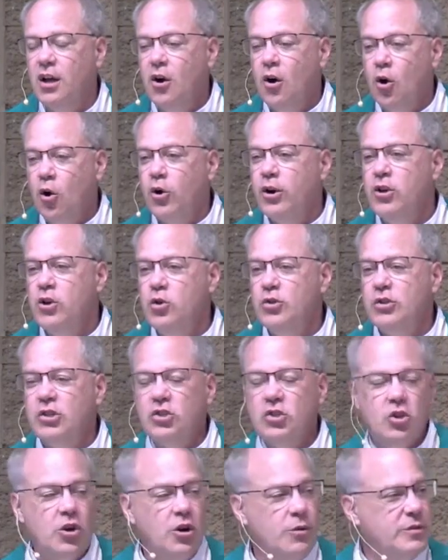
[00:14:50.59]
Or he uses
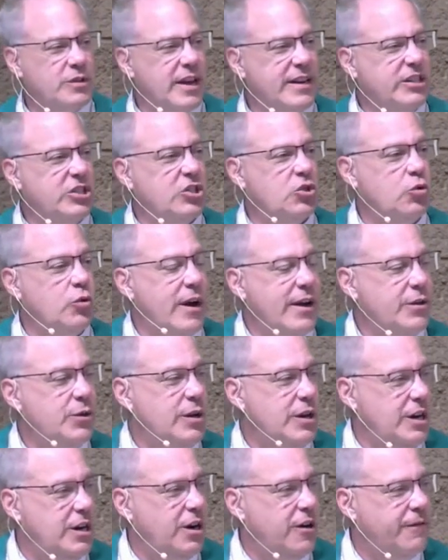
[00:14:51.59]
terms like
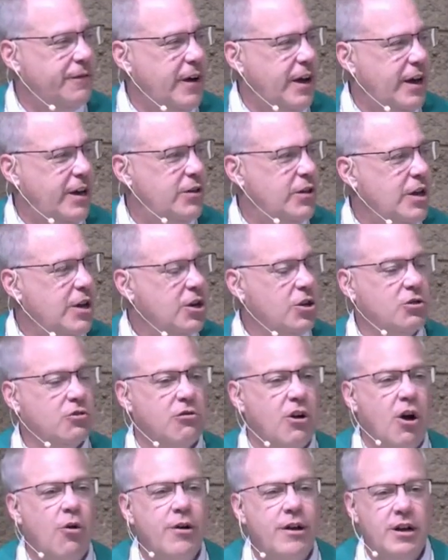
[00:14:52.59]
strengthening our faith,
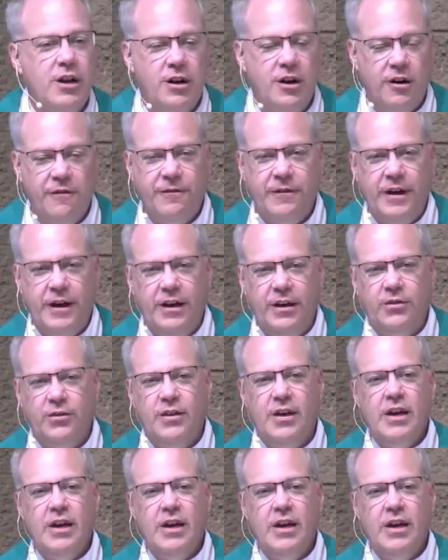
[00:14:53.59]
growing in our faith,